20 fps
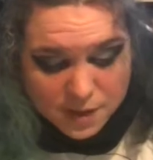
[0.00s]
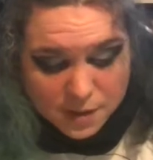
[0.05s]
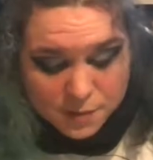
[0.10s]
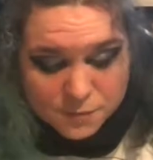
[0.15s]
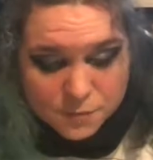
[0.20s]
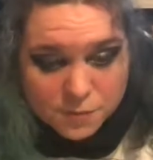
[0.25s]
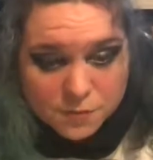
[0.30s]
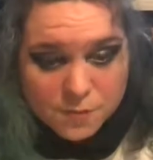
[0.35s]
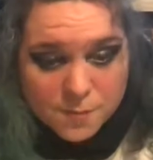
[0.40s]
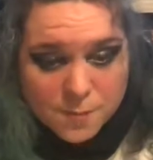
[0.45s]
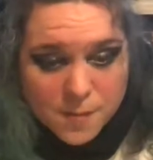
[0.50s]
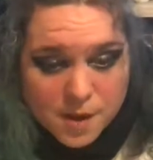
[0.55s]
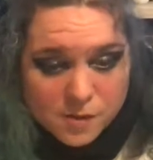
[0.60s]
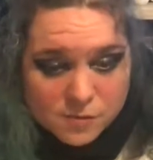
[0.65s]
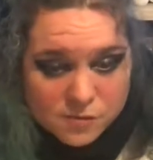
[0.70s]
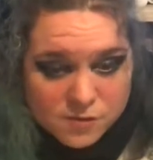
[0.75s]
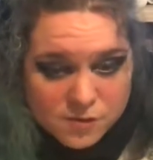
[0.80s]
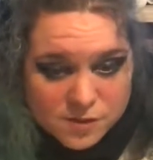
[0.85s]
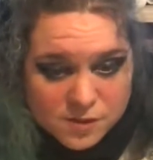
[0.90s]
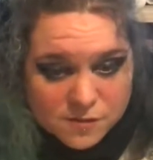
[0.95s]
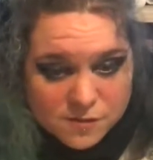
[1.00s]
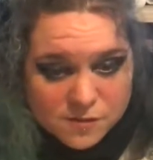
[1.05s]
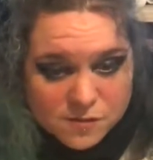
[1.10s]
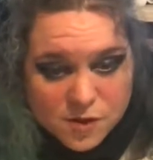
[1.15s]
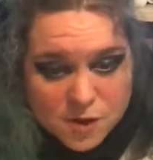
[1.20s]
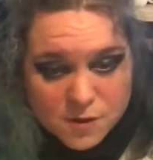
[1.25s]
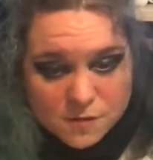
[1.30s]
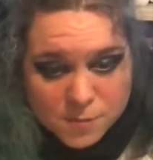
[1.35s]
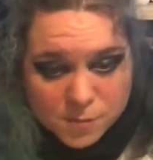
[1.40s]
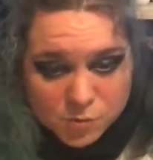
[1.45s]
through the mountains
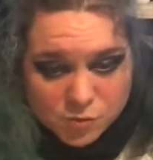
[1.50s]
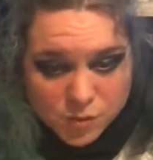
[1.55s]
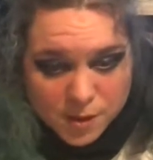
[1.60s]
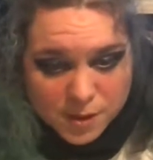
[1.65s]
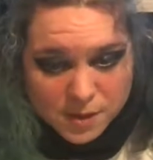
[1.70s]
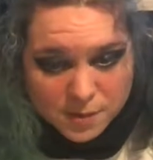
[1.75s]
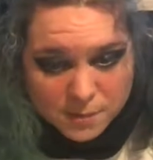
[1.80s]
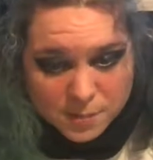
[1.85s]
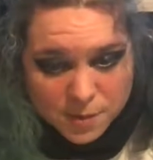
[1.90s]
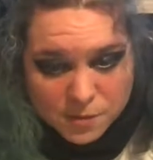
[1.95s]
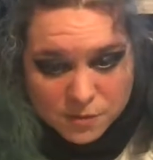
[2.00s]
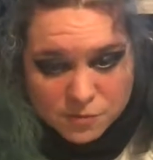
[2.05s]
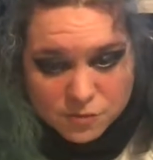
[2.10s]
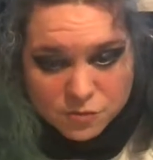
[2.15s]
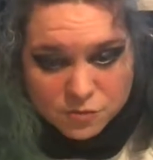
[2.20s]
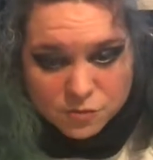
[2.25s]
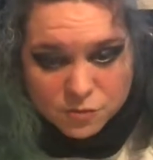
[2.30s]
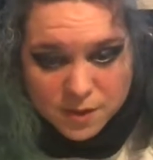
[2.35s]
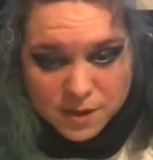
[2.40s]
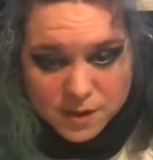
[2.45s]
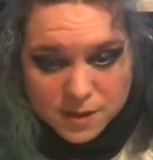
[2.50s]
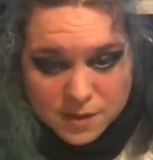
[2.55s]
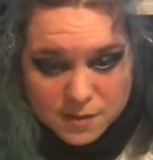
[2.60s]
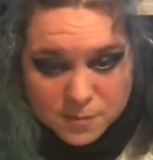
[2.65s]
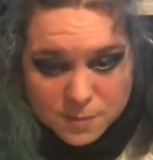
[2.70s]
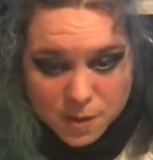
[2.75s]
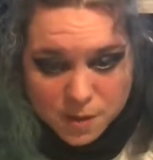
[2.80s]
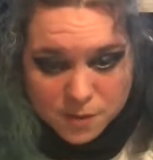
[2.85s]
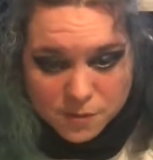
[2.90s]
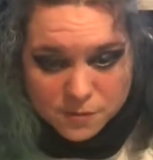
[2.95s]
from trading post to trading
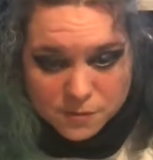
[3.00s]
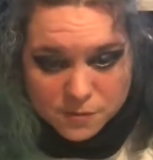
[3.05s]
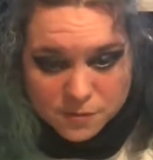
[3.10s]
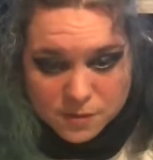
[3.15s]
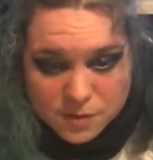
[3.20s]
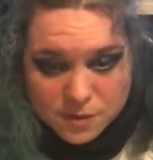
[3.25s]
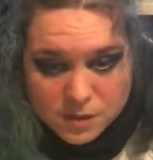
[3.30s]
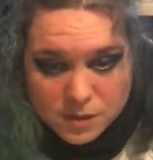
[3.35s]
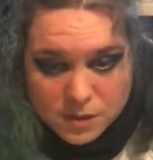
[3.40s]
post,